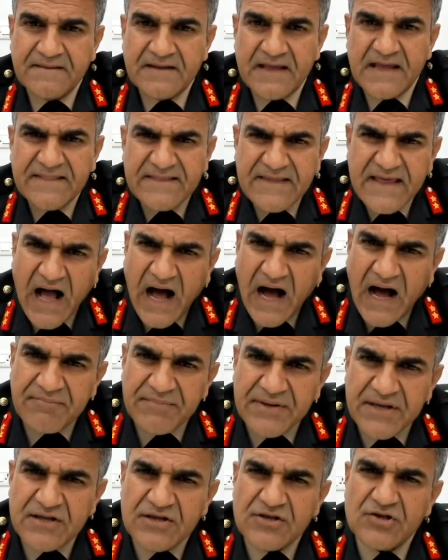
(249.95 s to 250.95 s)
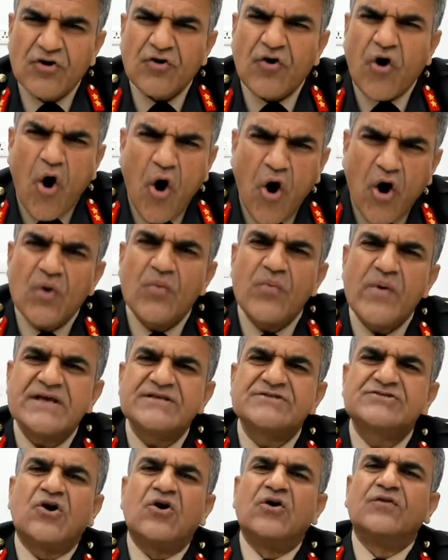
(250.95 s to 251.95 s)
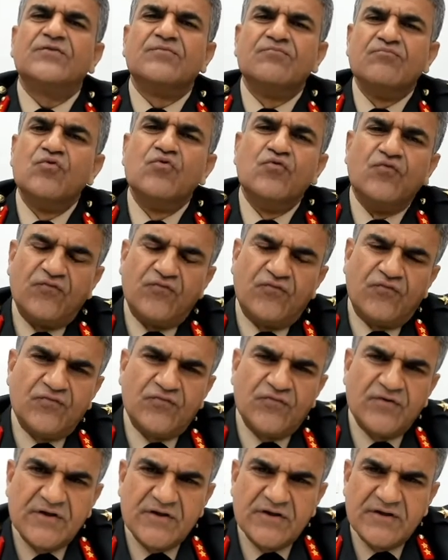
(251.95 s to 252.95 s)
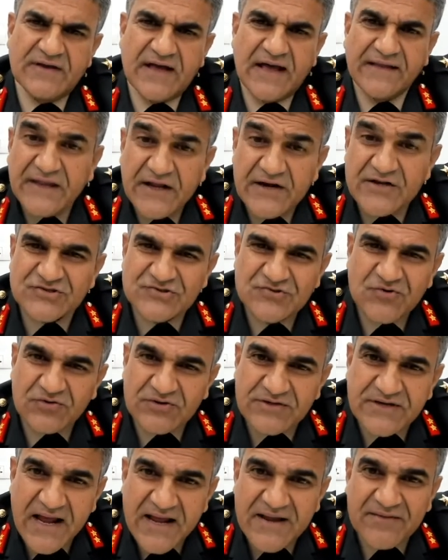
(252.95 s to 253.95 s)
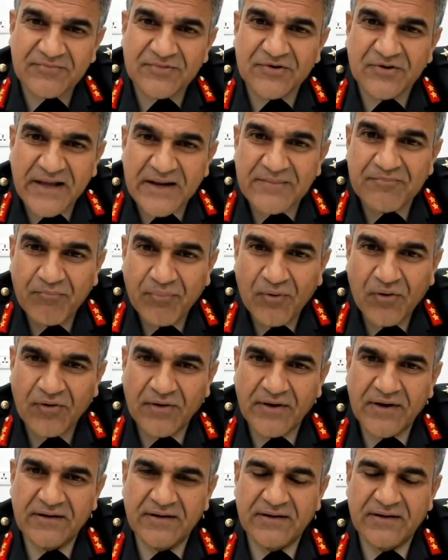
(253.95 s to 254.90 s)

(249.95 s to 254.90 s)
In the army, you're always on the move and there is no time to get bored.